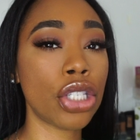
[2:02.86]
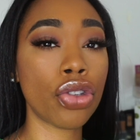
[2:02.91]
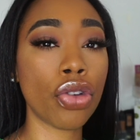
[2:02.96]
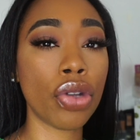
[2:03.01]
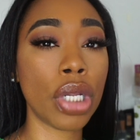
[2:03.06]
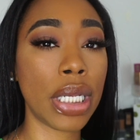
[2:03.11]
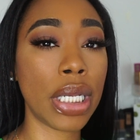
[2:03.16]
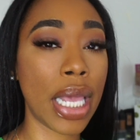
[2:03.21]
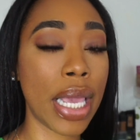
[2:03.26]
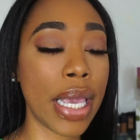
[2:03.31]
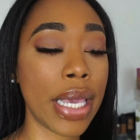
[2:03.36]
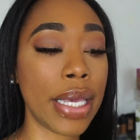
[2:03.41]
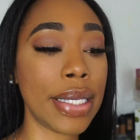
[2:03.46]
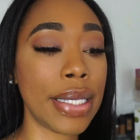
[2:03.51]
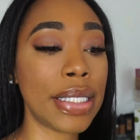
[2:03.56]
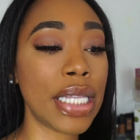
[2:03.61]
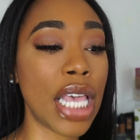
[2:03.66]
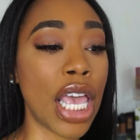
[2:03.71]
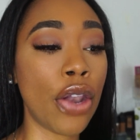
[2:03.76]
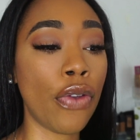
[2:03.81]
30
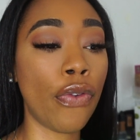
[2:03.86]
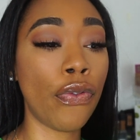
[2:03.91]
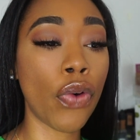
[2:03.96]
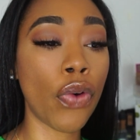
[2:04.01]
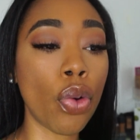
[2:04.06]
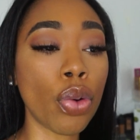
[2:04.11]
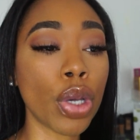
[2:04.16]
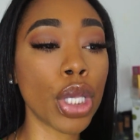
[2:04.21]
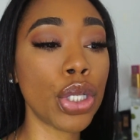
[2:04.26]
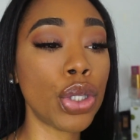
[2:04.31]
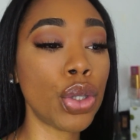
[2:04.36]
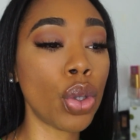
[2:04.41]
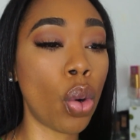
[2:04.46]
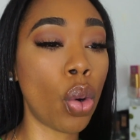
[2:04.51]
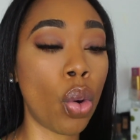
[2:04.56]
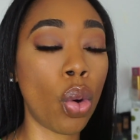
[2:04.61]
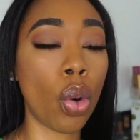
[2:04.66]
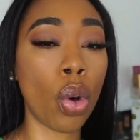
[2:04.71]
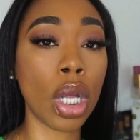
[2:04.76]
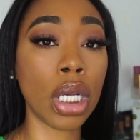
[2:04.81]
days and focus
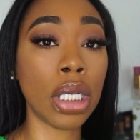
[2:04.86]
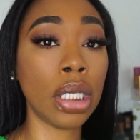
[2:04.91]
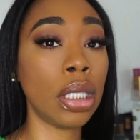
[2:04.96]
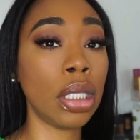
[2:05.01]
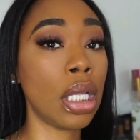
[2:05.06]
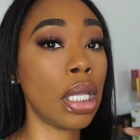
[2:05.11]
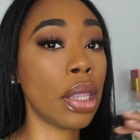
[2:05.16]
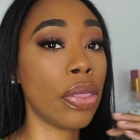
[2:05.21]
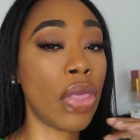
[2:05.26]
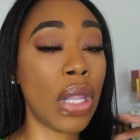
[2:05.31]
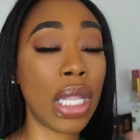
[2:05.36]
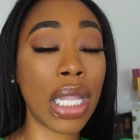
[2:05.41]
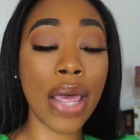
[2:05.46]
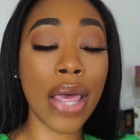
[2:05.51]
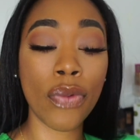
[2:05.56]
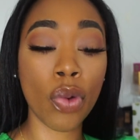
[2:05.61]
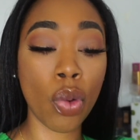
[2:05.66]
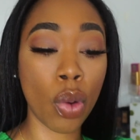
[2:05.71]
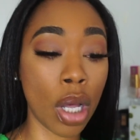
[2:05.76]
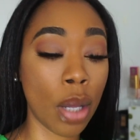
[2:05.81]
on the
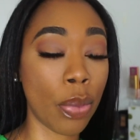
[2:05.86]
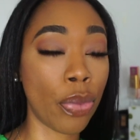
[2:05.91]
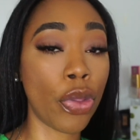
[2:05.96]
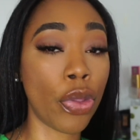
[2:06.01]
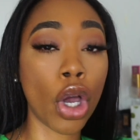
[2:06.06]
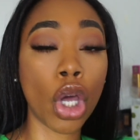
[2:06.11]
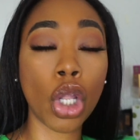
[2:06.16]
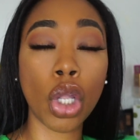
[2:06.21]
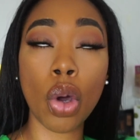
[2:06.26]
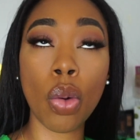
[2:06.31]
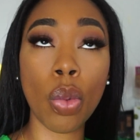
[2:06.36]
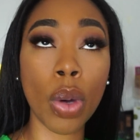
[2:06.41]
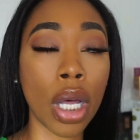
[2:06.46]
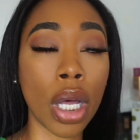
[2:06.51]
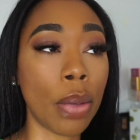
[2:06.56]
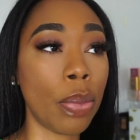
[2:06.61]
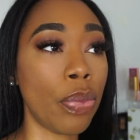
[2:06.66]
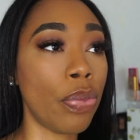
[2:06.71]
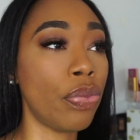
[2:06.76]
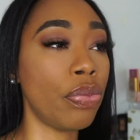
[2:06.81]
level up, the glow
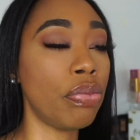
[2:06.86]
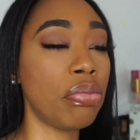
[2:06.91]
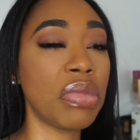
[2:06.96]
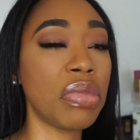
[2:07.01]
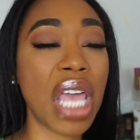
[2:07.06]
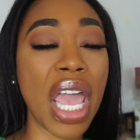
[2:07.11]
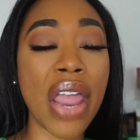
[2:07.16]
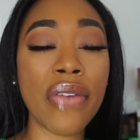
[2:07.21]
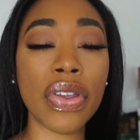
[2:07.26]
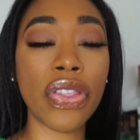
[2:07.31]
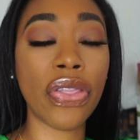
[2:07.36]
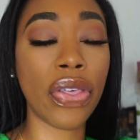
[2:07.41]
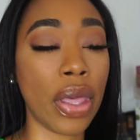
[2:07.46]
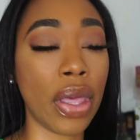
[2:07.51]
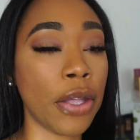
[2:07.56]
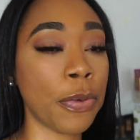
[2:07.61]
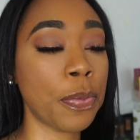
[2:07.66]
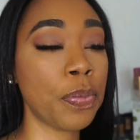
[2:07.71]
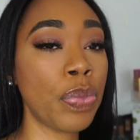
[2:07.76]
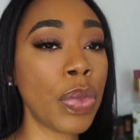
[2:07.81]
up,
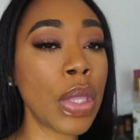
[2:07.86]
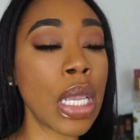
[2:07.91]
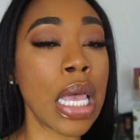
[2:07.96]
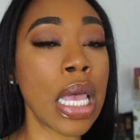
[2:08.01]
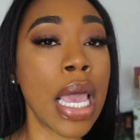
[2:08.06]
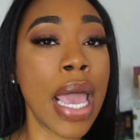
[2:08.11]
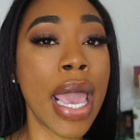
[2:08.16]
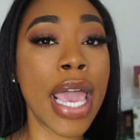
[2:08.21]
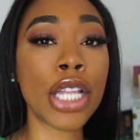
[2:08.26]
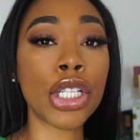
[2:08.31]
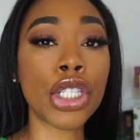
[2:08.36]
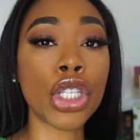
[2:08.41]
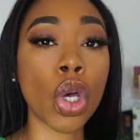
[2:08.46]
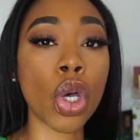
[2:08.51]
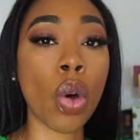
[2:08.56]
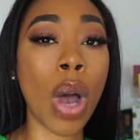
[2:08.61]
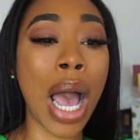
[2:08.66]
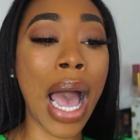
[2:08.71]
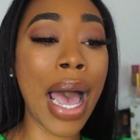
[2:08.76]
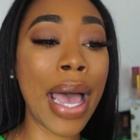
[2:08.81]
everything. And
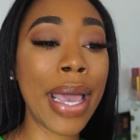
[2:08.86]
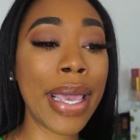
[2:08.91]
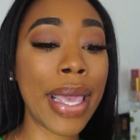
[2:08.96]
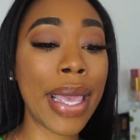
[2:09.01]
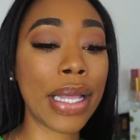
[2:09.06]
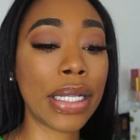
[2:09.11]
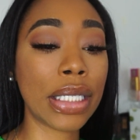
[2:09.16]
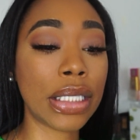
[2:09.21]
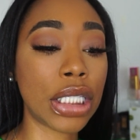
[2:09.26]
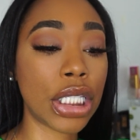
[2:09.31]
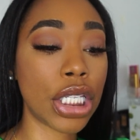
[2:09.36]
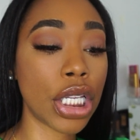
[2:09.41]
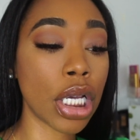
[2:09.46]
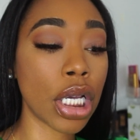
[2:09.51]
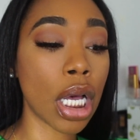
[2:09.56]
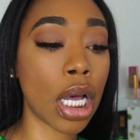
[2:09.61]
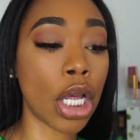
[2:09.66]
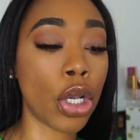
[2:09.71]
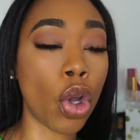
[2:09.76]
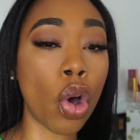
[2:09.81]
so I took
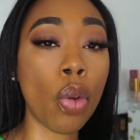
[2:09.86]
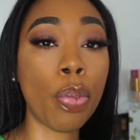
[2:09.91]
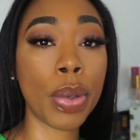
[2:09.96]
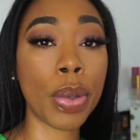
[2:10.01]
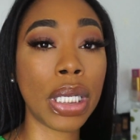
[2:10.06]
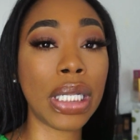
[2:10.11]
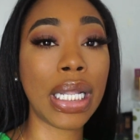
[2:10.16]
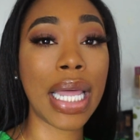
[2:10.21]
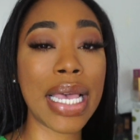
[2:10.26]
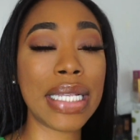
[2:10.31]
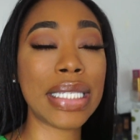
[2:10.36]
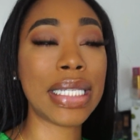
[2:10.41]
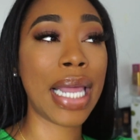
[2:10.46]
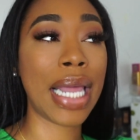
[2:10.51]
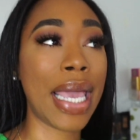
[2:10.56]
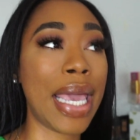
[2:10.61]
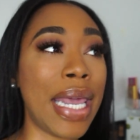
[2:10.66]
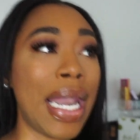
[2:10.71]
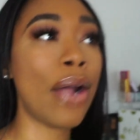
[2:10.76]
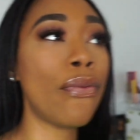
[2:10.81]
a notebook last
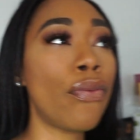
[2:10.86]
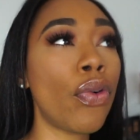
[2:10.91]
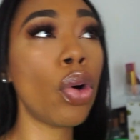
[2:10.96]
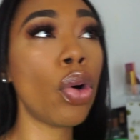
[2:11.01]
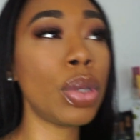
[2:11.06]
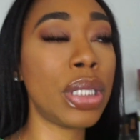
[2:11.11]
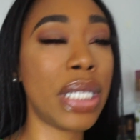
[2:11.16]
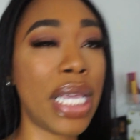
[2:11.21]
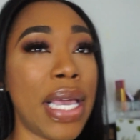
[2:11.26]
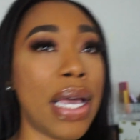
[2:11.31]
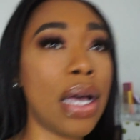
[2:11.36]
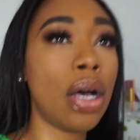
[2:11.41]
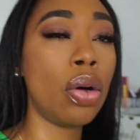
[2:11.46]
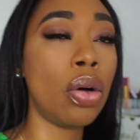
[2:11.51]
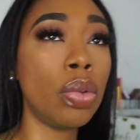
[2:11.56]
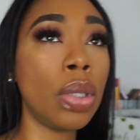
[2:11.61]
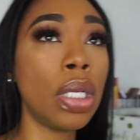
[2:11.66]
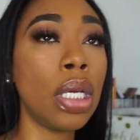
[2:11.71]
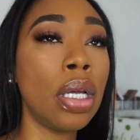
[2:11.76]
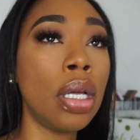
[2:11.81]
night and I wrote
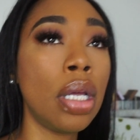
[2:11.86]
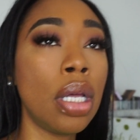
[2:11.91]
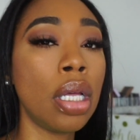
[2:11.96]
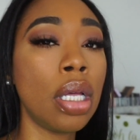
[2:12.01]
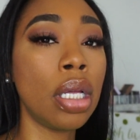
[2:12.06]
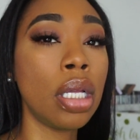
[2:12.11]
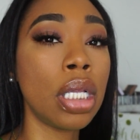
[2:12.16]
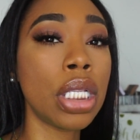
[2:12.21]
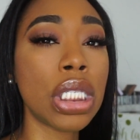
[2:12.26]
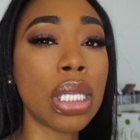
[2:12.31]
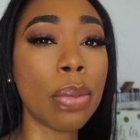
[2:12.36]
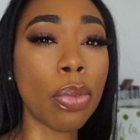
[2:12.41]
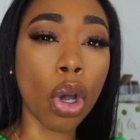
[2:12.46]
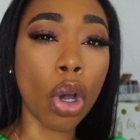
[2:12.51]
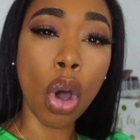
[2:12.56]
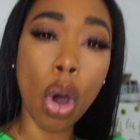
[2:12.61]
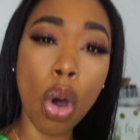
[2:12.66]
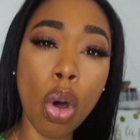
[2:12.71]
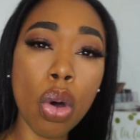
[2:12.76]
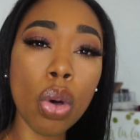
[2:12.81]
down some
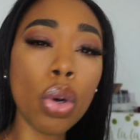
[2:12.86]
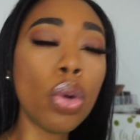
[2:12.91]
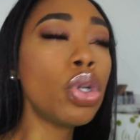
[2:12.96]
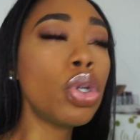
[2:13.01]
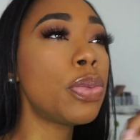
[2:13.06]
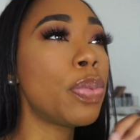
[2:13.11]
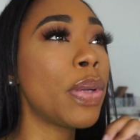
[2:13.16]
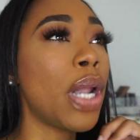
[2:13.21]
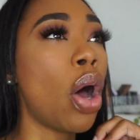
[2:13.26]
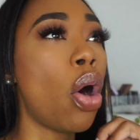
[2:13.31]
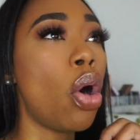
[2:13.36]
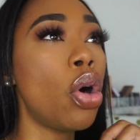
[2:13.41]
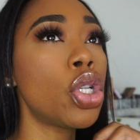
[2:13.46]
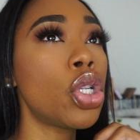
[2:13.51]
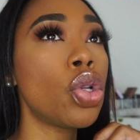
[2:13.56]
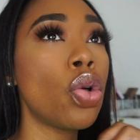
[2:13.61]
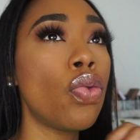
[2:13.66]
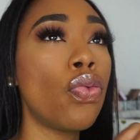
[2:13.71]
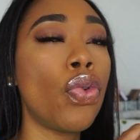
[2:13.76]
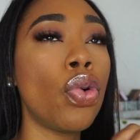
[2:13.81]
goals, but I
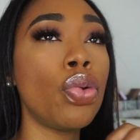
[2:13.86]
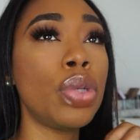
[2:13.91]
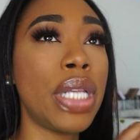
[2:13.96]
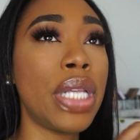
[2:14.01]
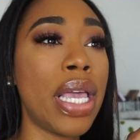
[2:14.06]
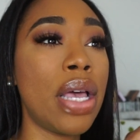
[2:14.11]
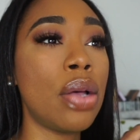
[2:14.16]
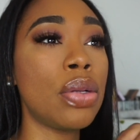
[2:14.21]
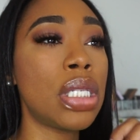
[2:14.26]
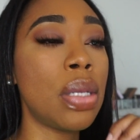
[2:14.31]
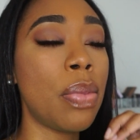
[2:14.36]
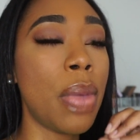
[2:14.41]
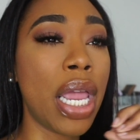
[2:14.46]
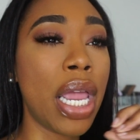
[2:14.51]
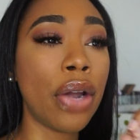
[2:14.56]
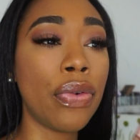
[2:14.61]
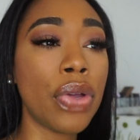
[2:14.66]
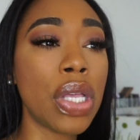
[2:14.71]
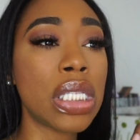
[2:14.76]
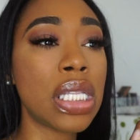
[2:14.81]
also wrote down some
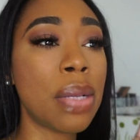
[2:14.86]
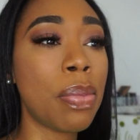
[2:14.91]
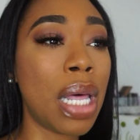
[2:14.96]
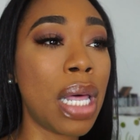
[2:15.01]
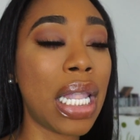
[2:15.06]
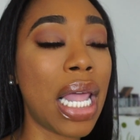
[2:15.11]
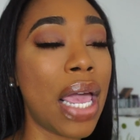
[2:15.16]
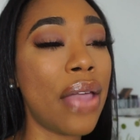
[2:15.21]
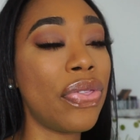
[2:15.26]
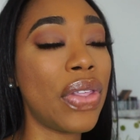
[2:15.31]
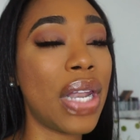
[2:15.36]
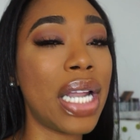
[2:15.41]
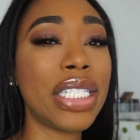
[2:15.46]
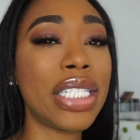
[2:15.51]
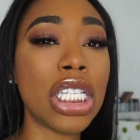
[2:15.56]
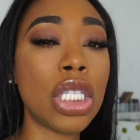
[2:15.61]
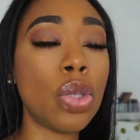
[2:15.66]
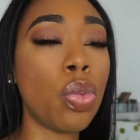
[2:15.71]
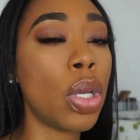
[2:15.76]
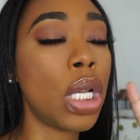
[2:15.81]
areas in my life that I
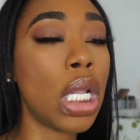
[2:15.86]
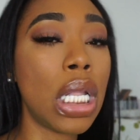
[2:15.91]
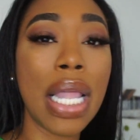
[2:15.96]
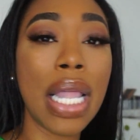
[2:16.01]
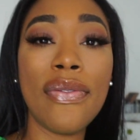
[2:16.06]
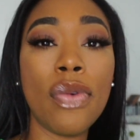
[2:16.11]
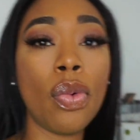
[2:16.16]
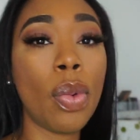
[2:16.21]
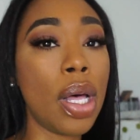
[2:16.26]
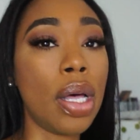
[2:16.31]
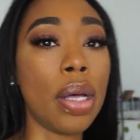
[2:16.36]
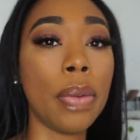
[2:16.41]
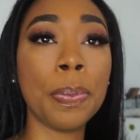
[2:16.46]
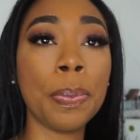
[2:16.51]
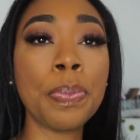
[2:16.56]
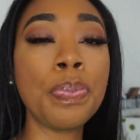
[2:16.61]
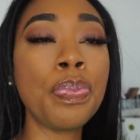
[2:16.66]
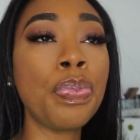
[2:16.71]
just want to level up.